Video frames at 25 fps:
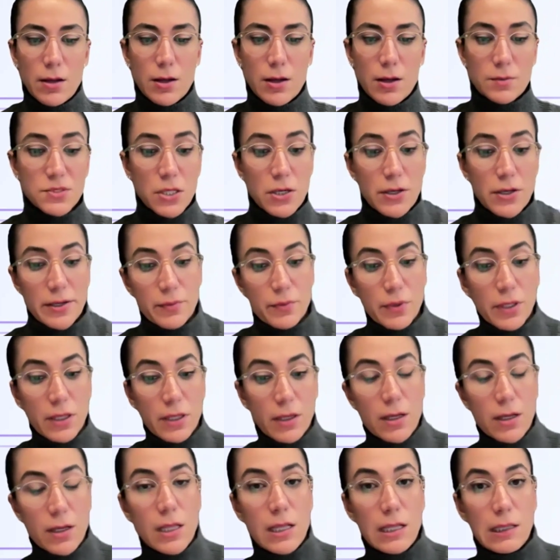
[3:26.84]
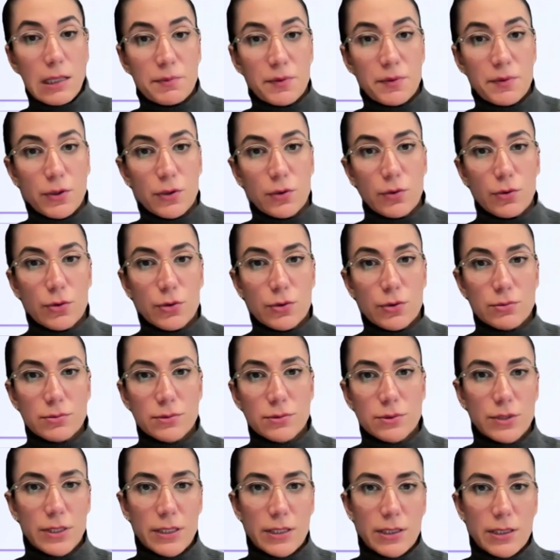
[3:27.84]
"I'm sorry, we cannot help you," or
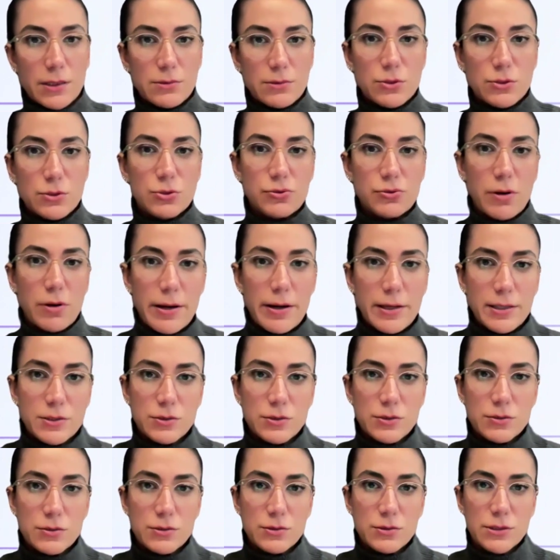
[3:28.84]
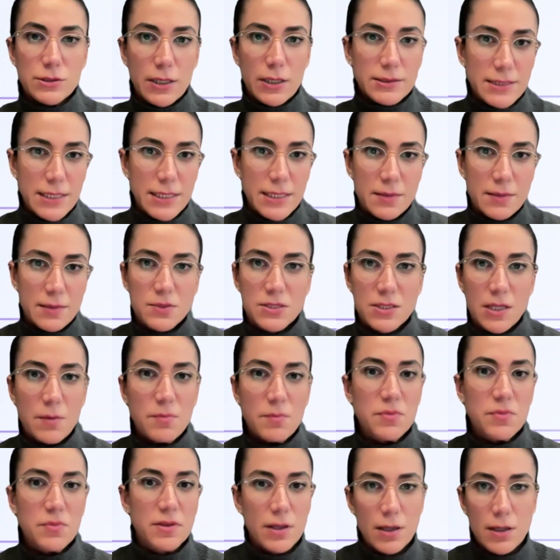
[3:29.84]
do they try to duct tape
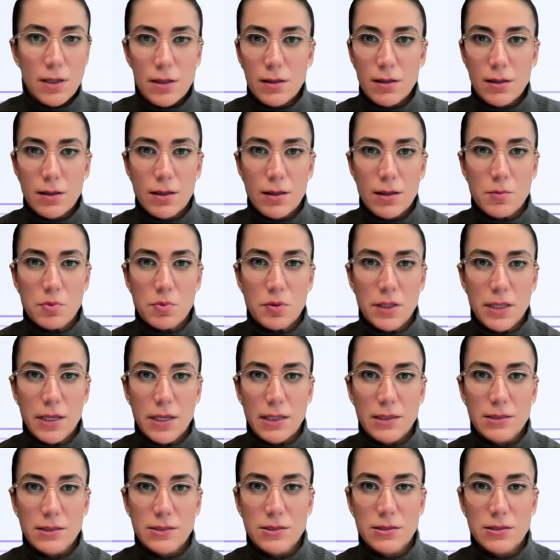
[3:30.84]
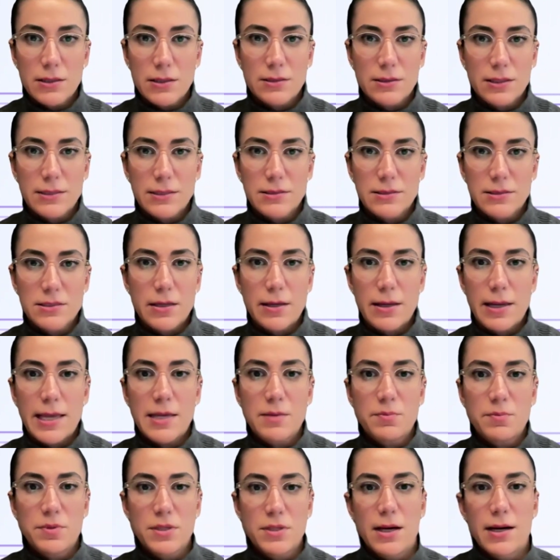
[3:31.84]
something in place, like let's say
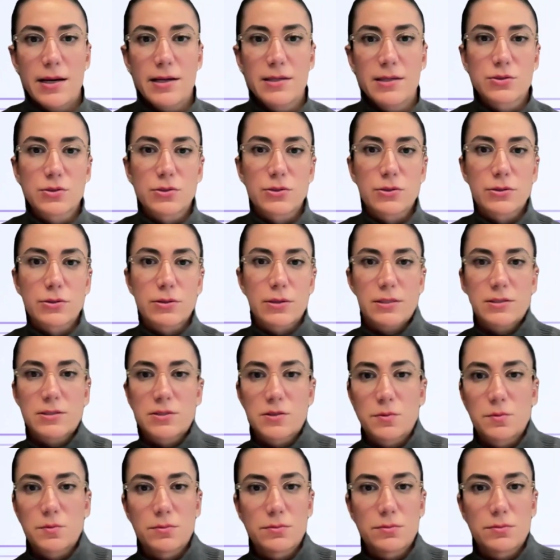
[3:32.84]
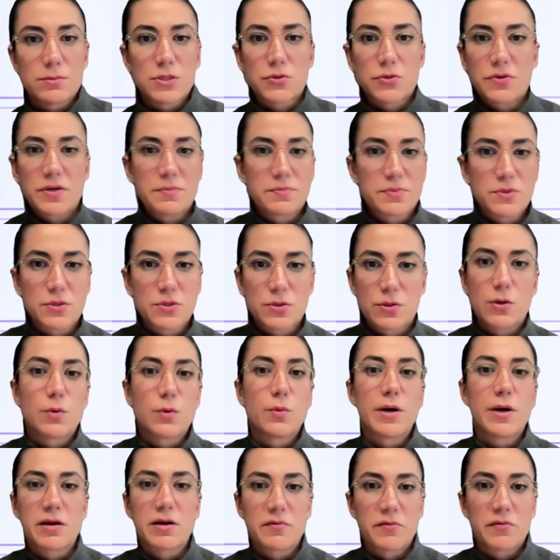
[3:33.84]
APIs or custom scripts or
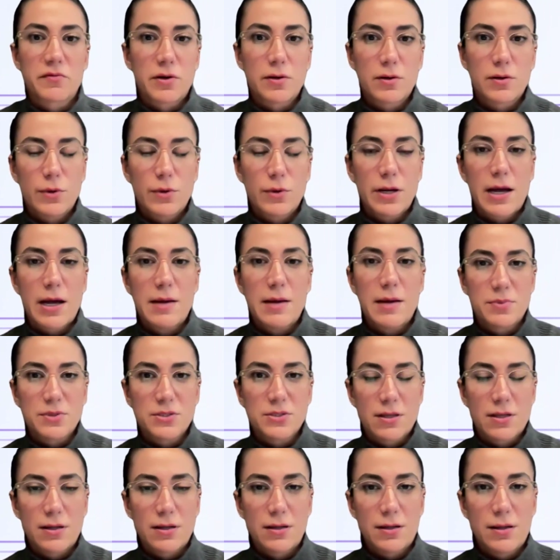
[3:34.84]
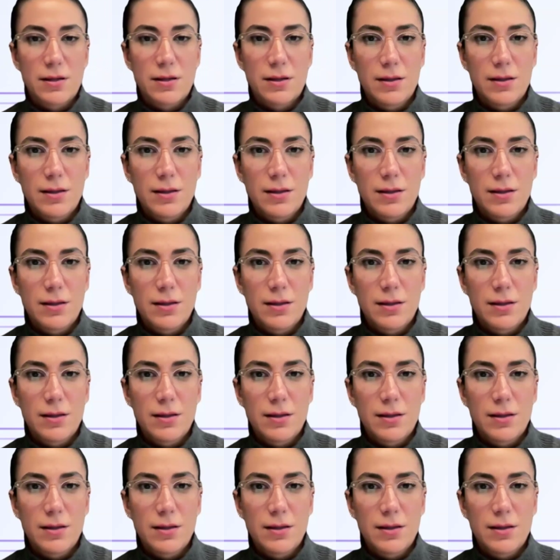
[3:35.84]
whatever? What happens then?